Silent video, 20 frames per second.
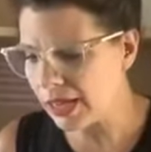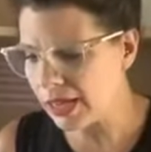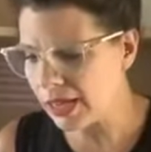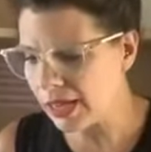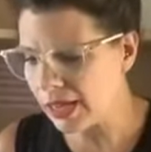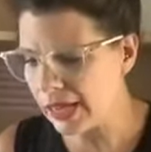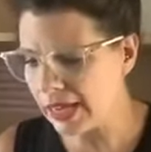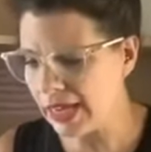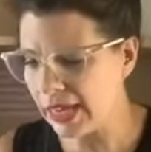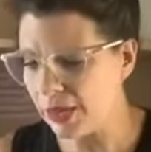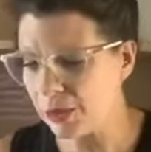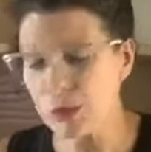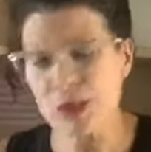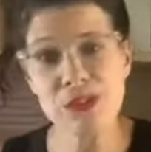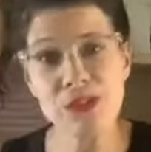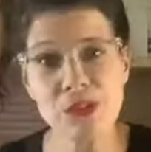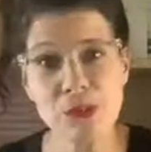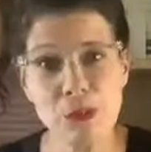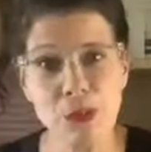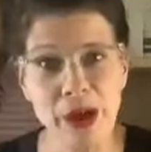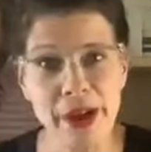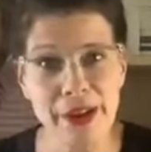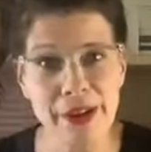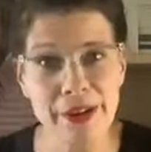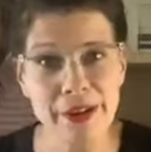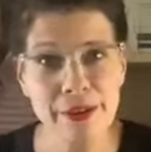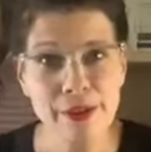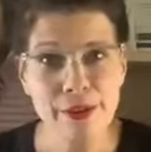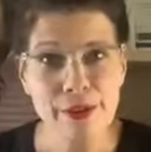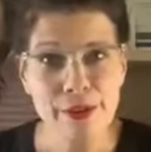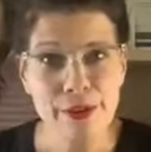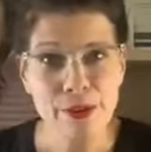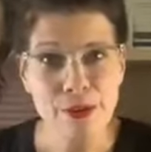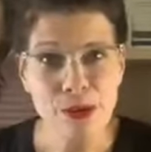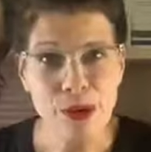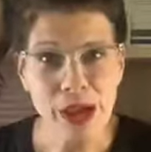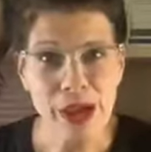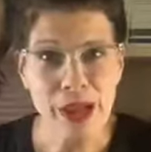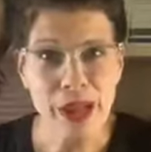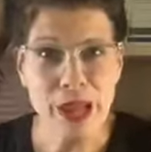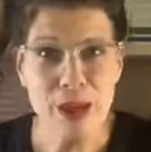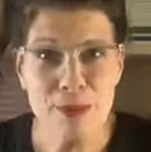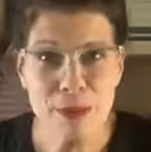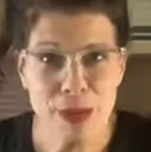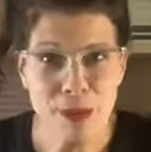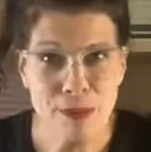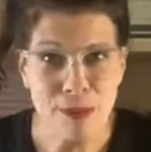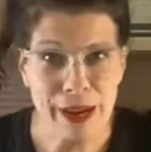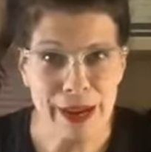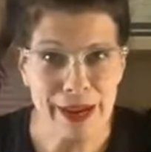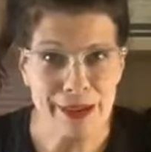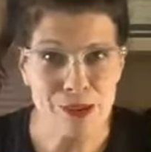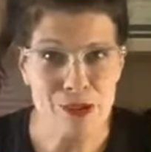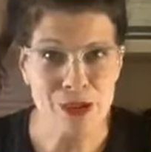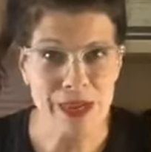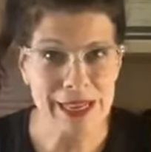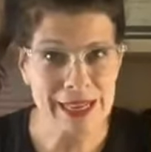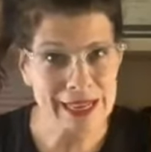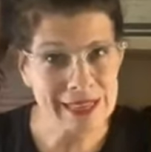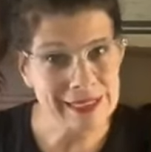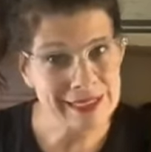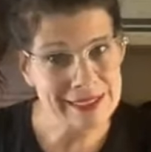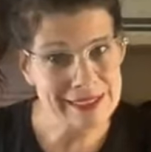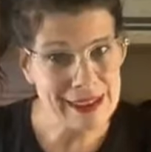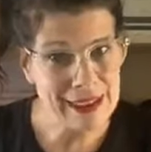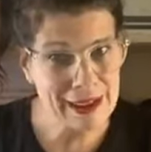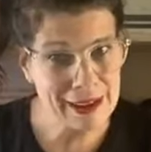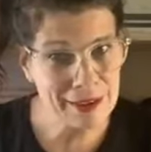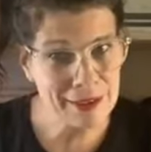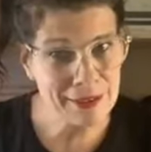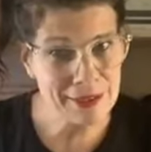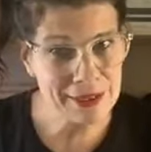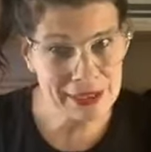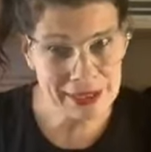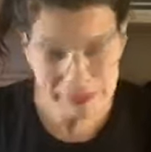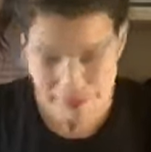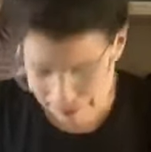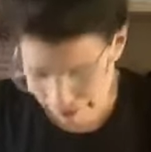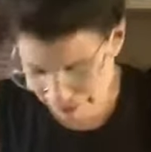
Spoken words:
He was the one who got Hemingway drinking the daiquiri,